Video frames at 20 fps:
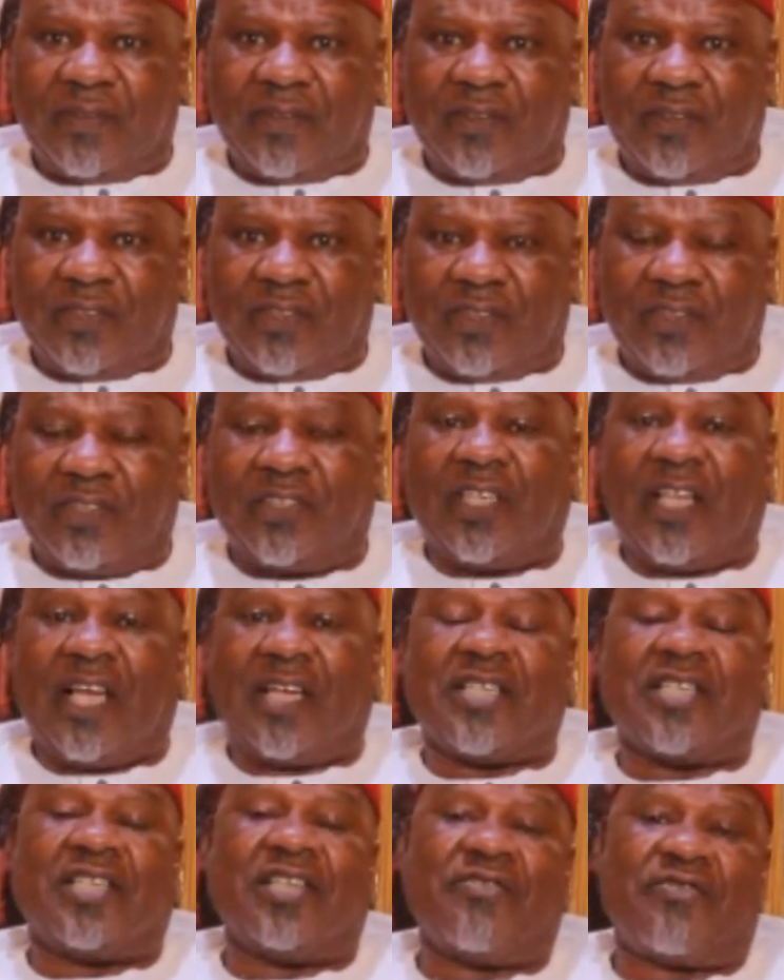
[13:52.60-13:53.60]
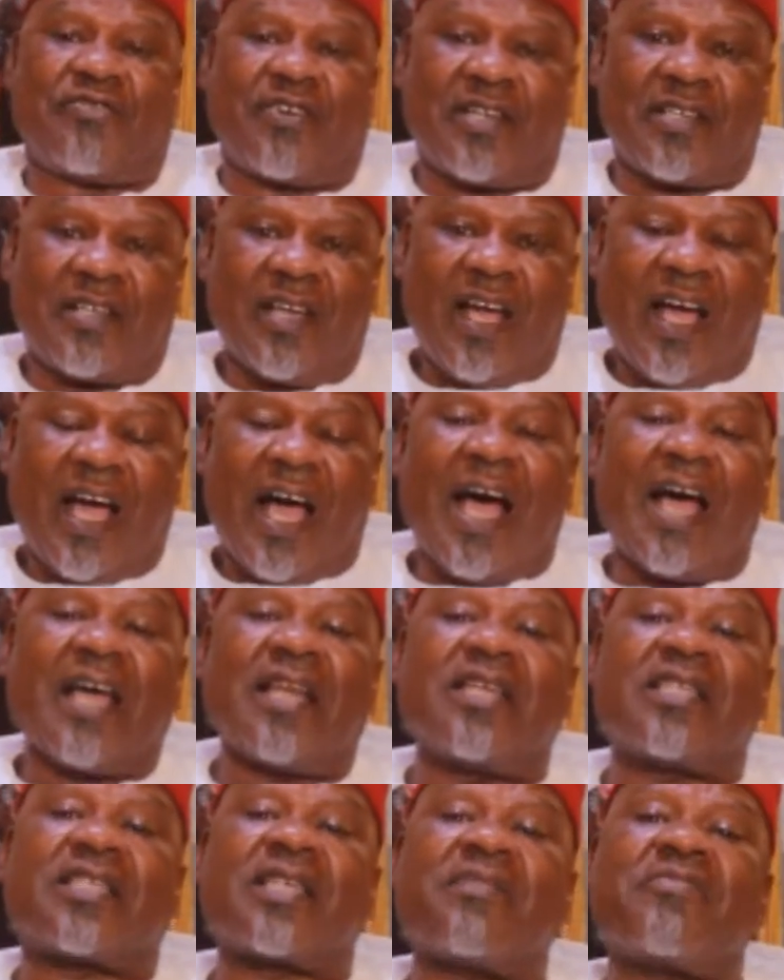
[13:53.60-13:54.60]
That's different.
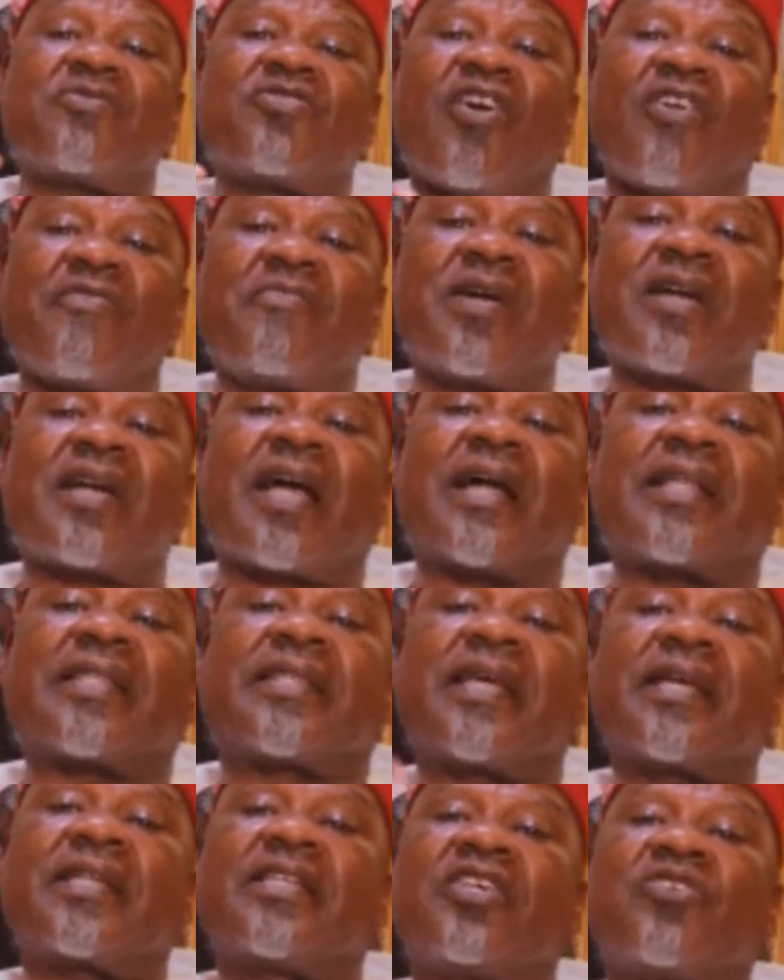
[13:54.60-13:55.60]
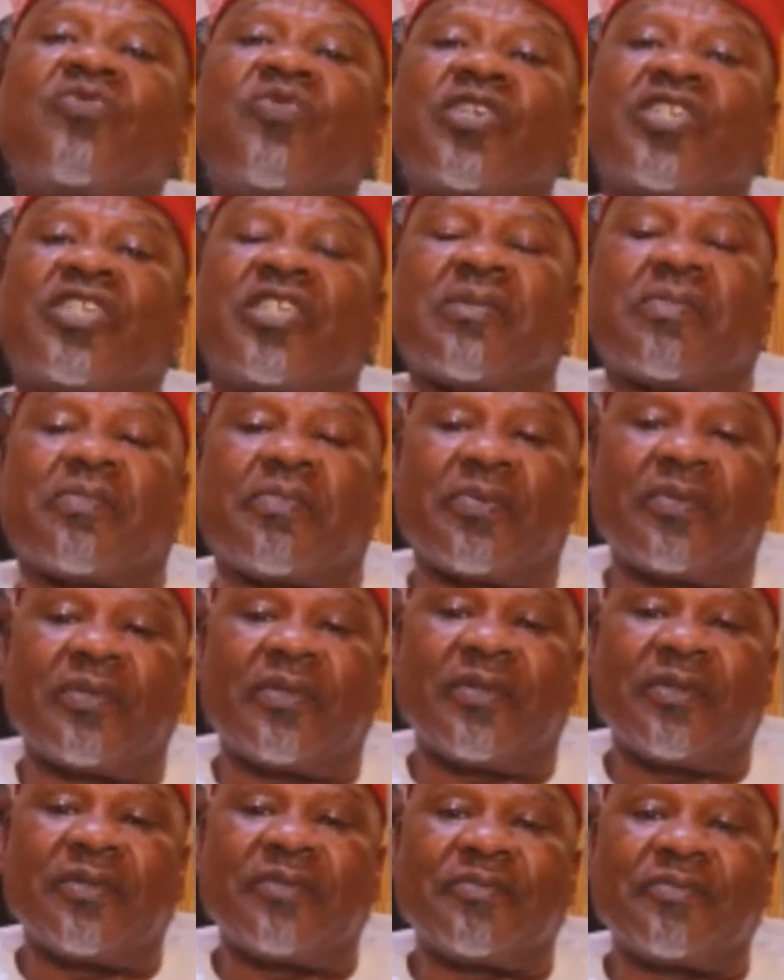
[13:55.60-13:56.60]
And the same government can take the Igwe ship.
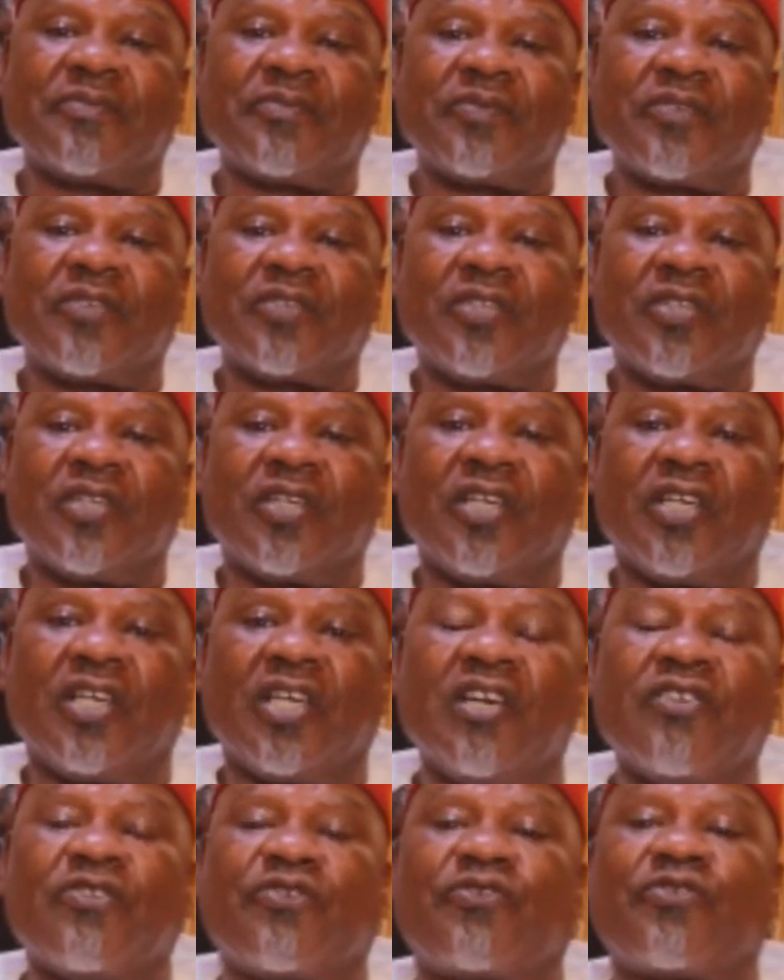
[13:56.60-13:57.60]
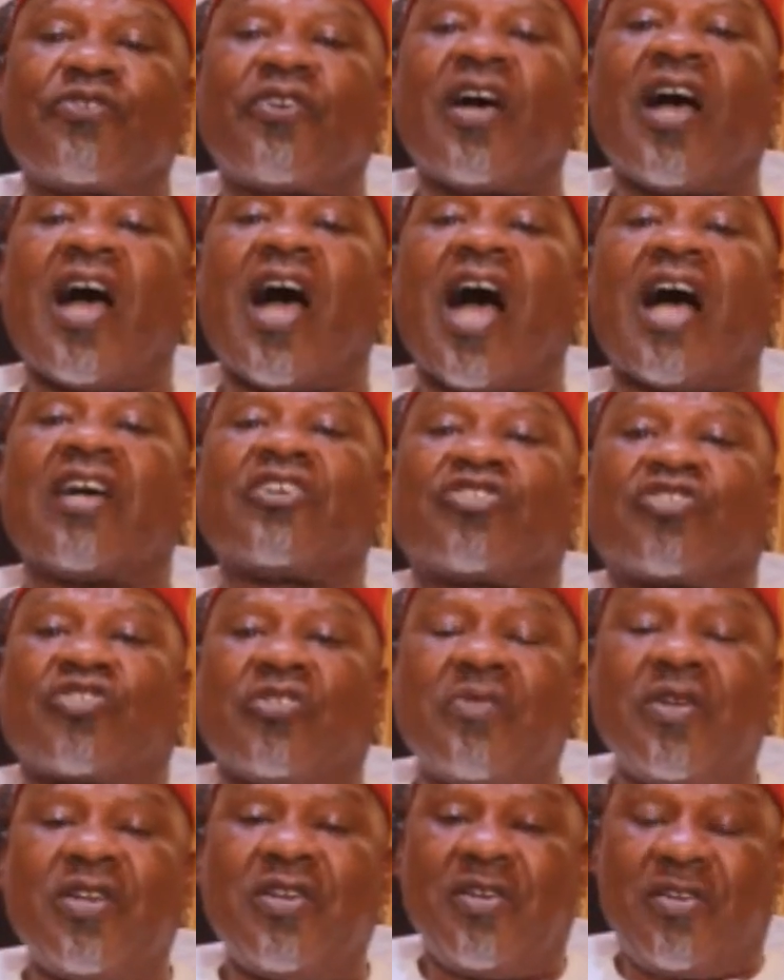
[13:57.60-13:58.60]
If,
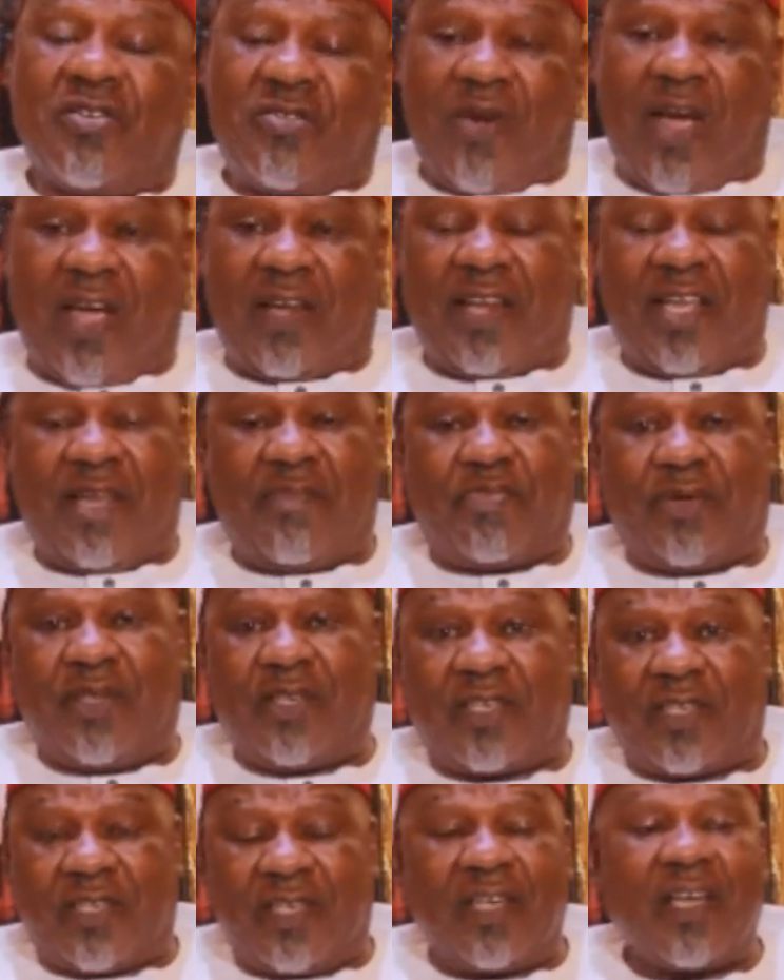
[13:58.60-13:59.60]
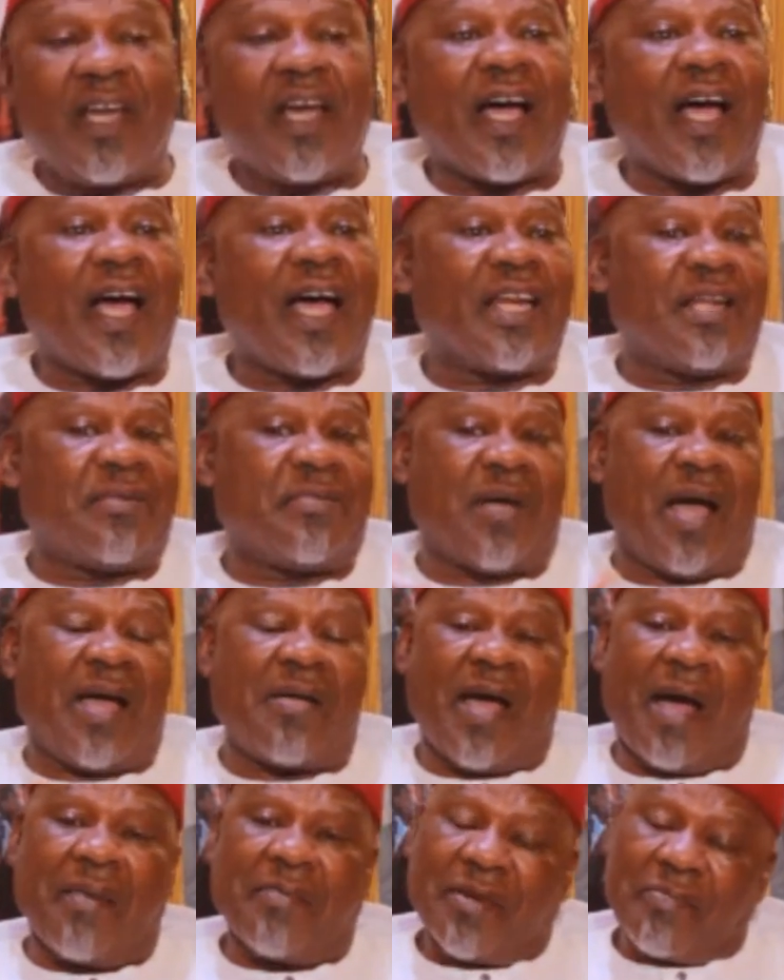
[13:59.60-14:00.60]
assuming you are in APC, and
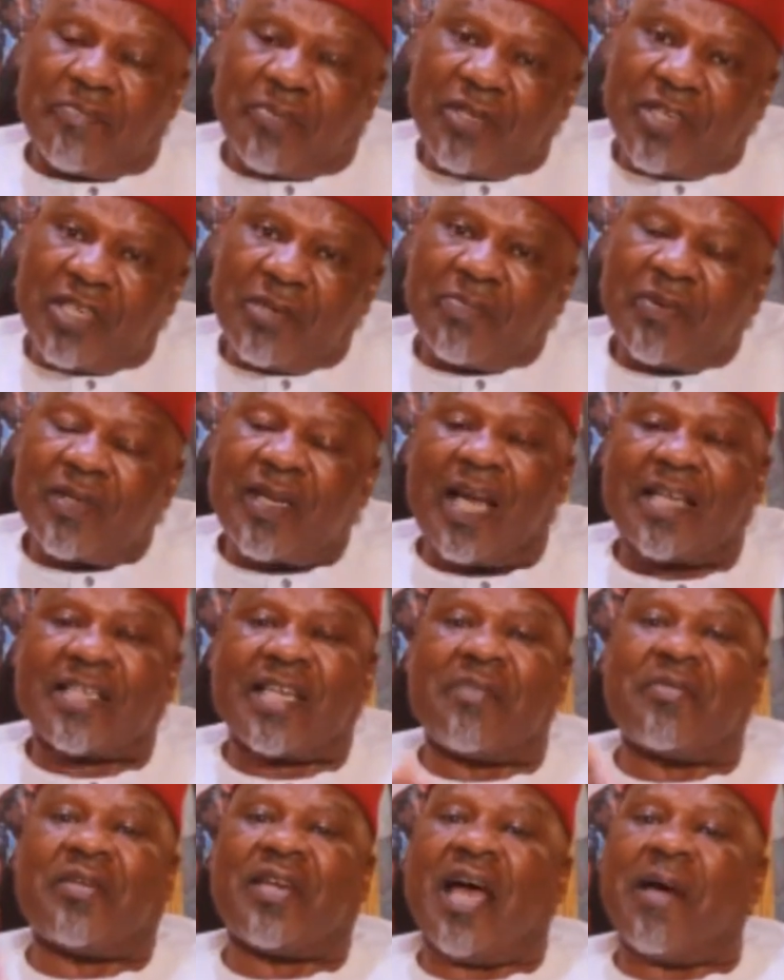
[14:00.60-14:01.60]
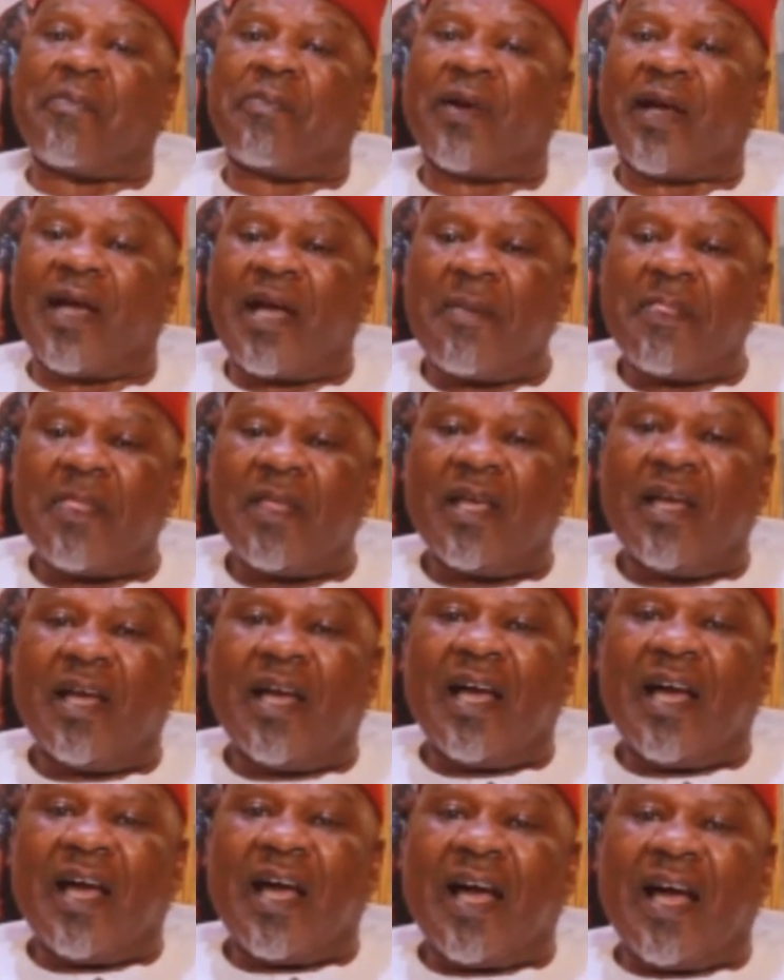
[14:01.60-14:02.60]
I'm in PDP as I'm in Apuga,
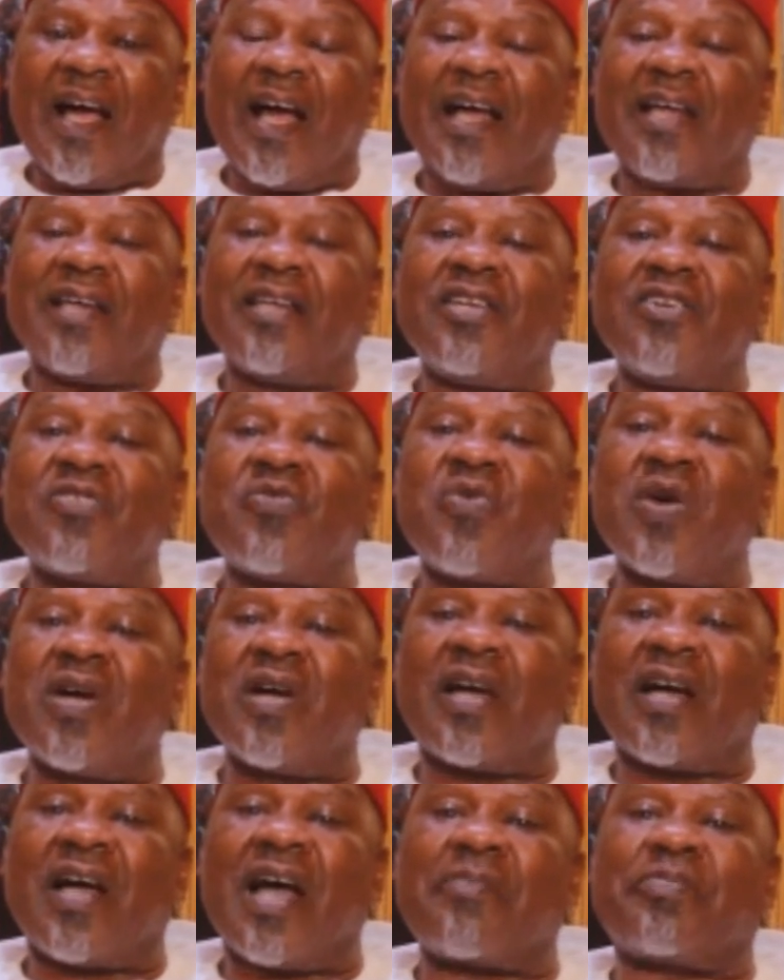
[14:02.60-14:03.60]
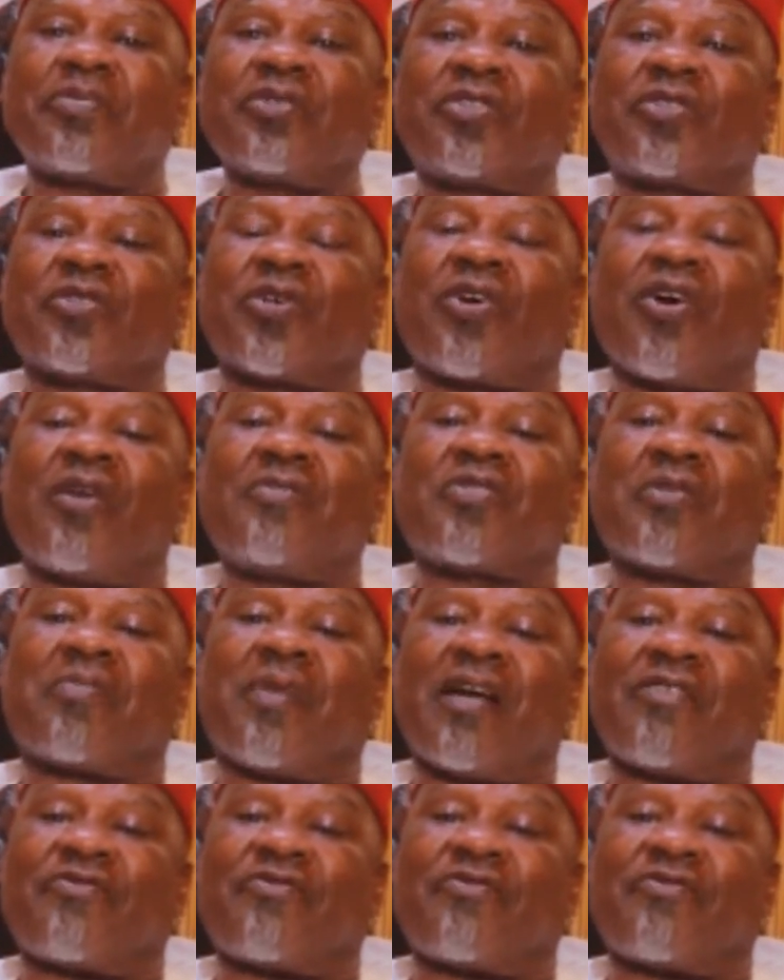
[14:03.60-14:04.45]
and the Igwe happens to come to my